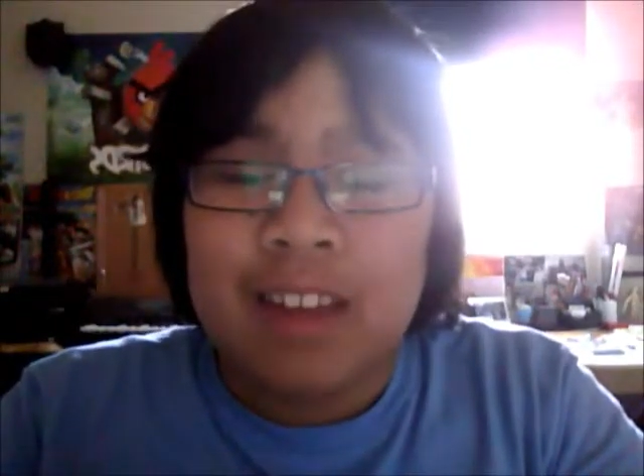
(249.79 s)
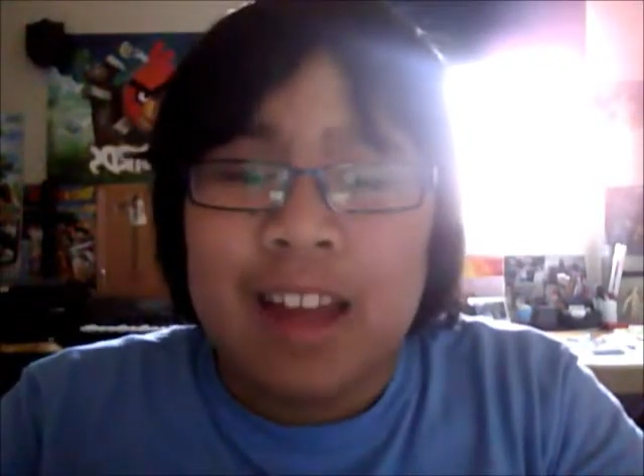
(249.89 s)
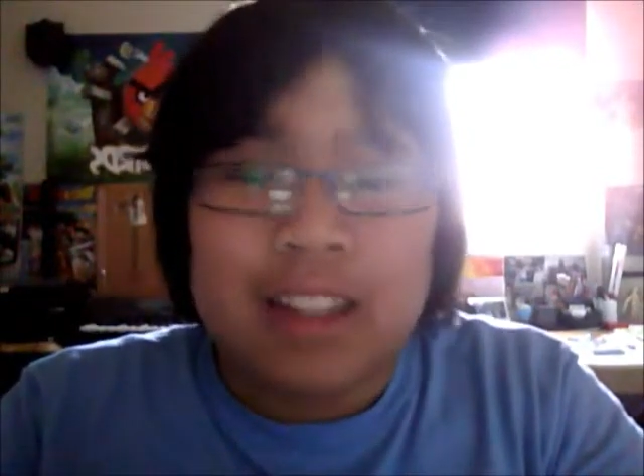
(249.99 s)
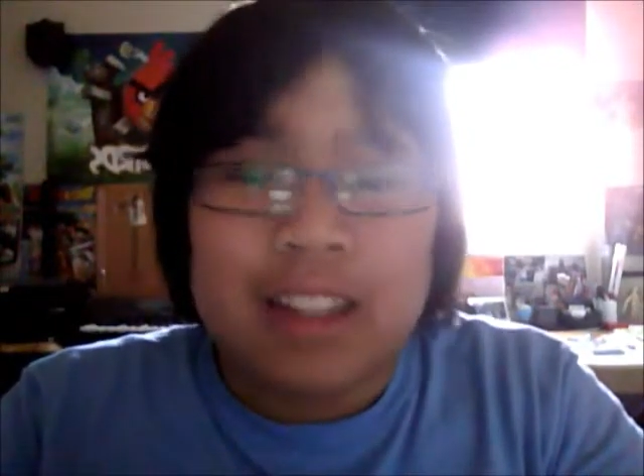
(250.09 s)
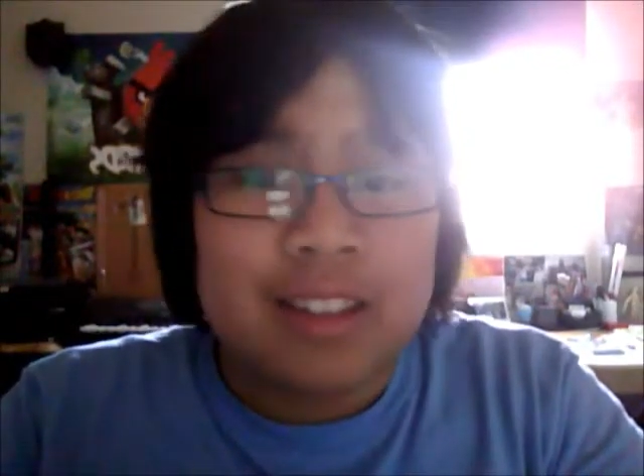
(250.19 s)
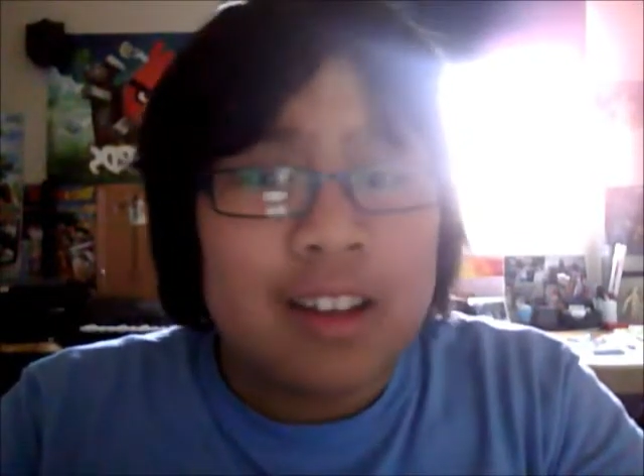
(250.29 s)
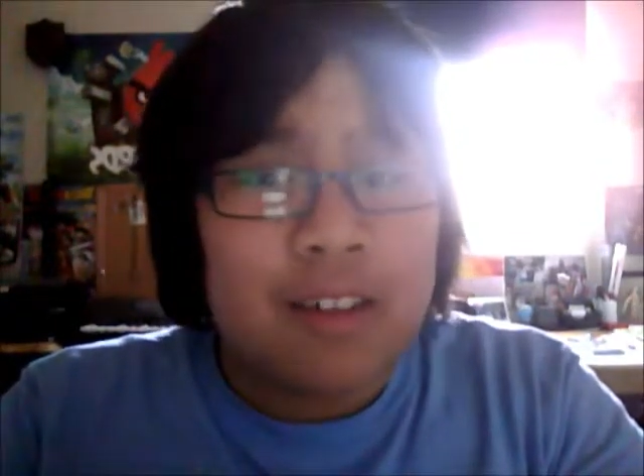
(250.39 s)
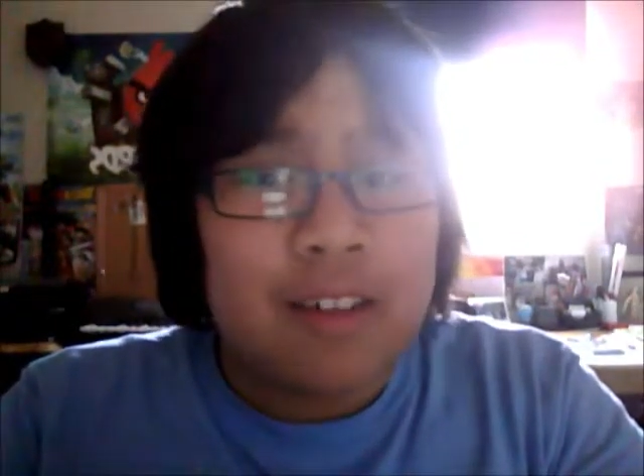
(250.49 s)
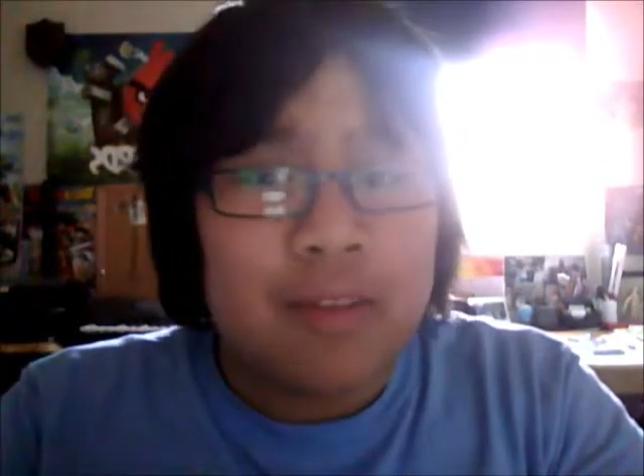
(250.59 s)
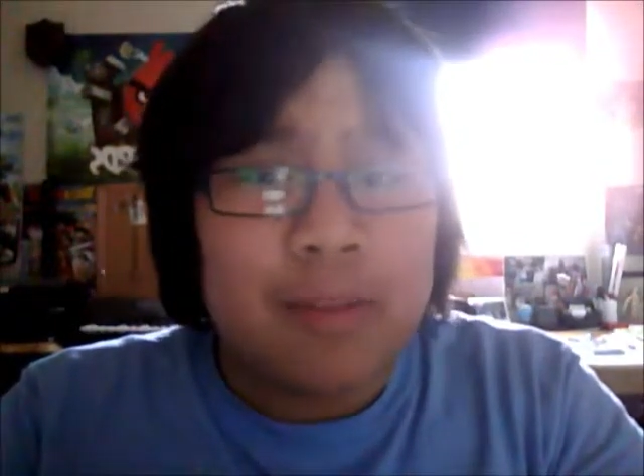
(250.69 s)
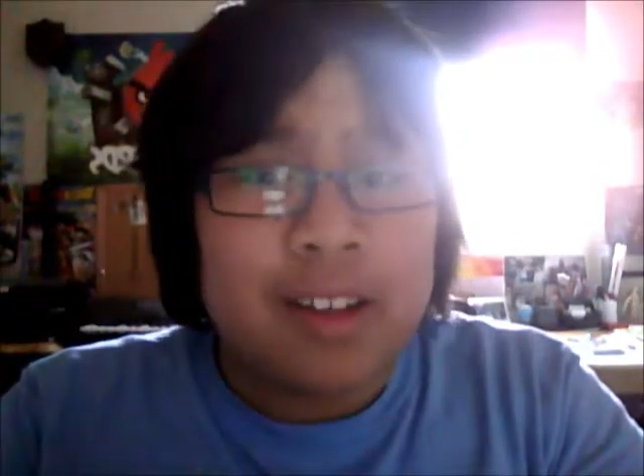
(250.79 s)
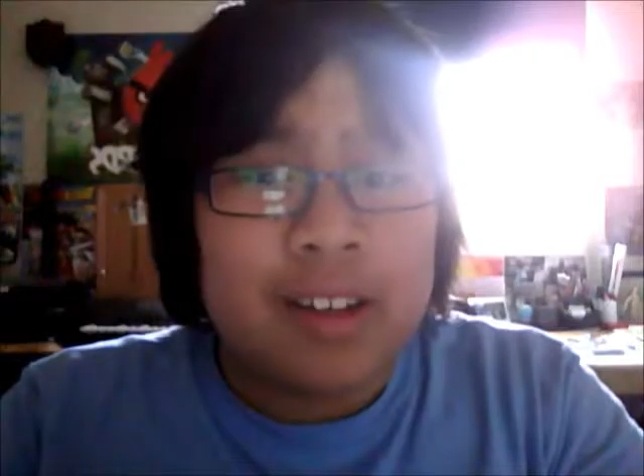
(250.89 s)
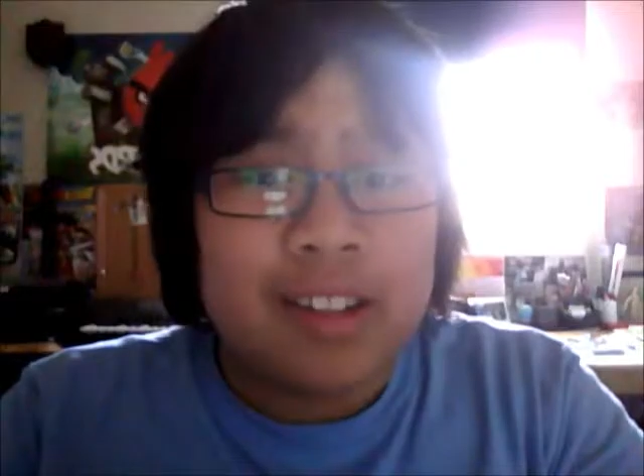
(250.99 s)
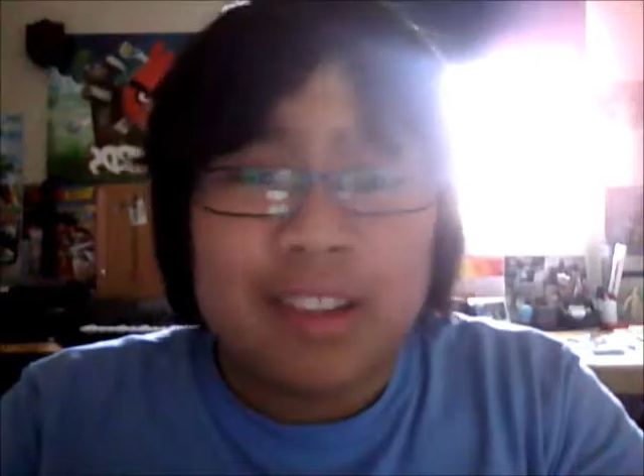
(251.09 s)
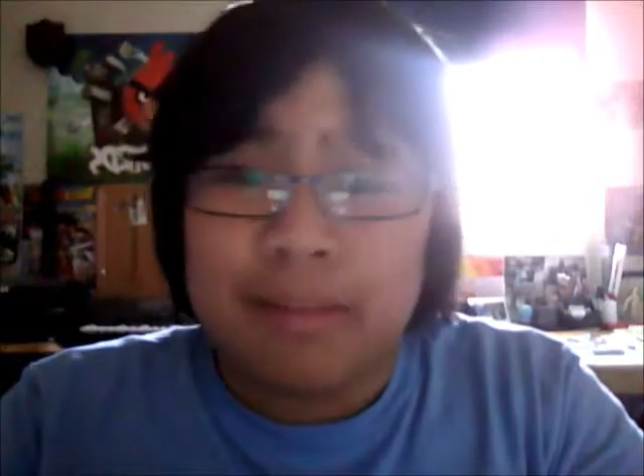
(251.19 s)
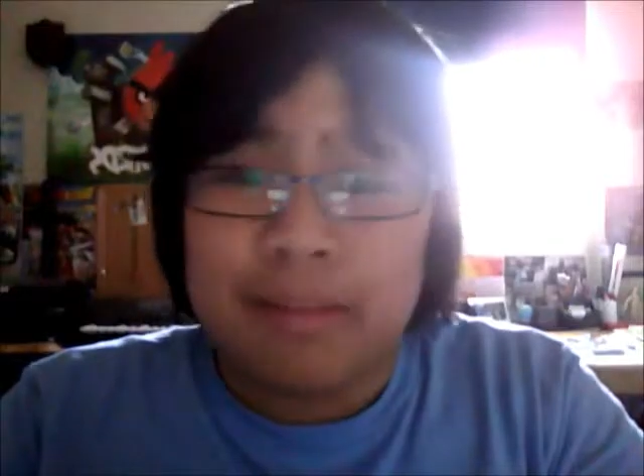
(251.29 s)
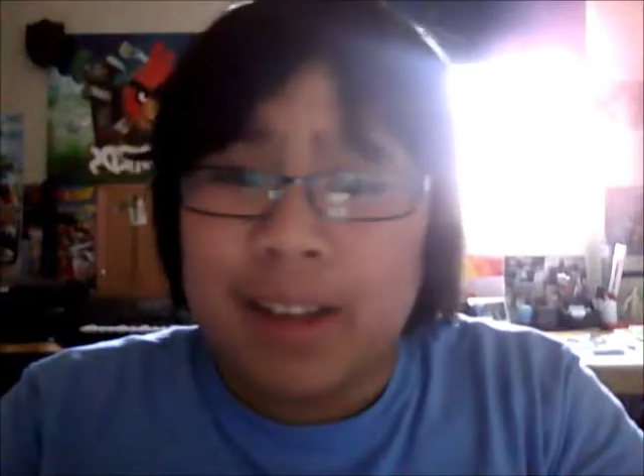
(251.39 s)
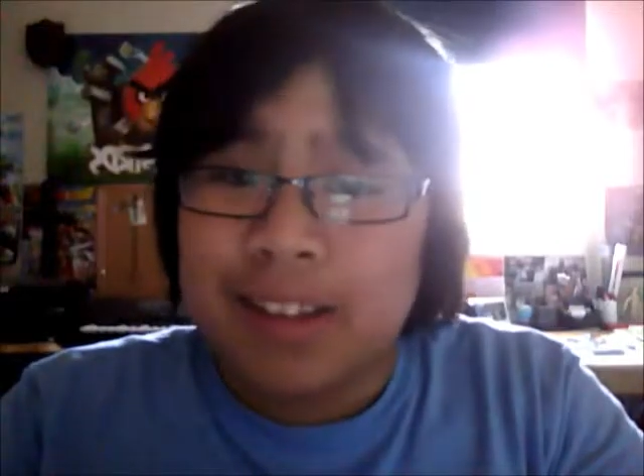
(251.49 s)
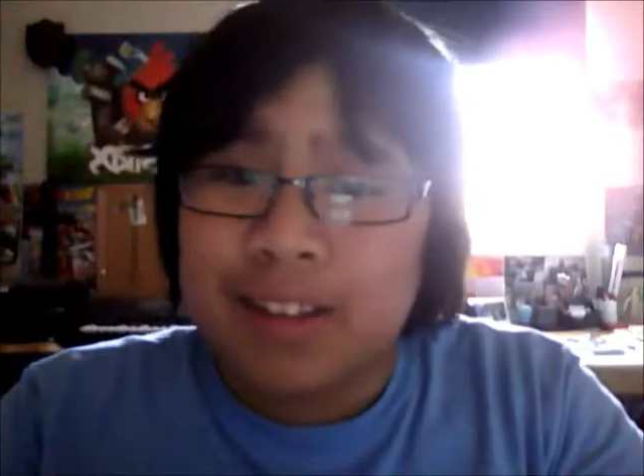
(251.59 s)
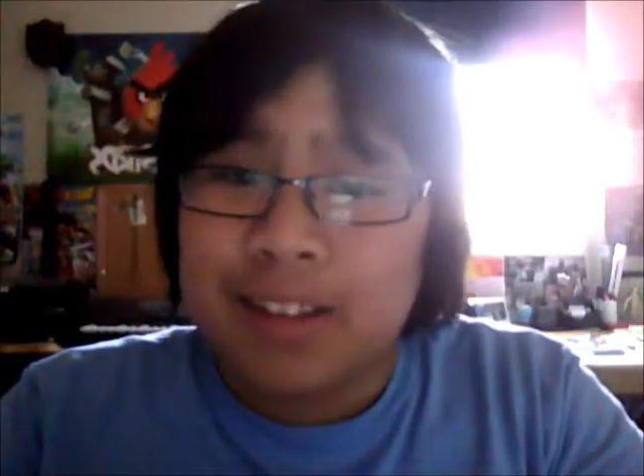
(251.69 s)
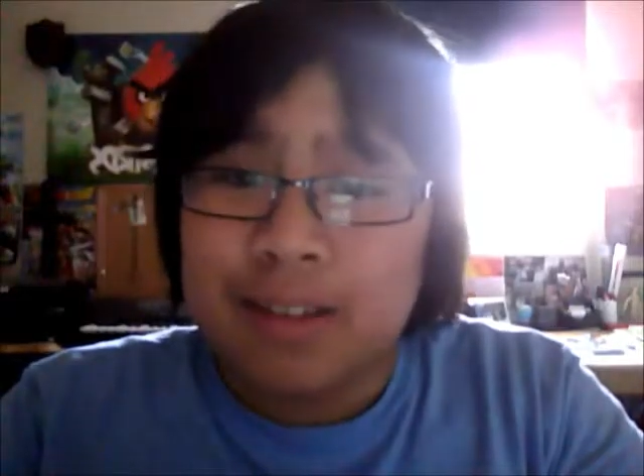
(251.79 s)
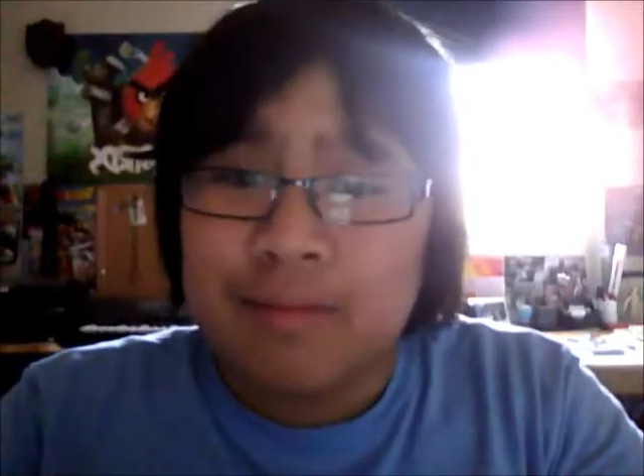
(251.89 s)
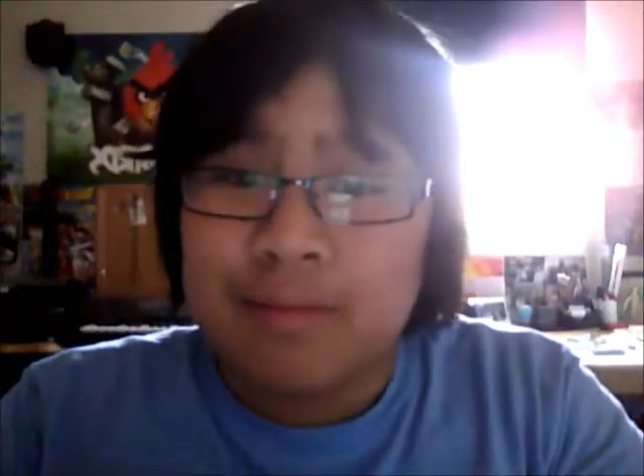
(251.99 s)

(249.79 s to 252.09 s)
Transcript: It's from me, Stinkblast.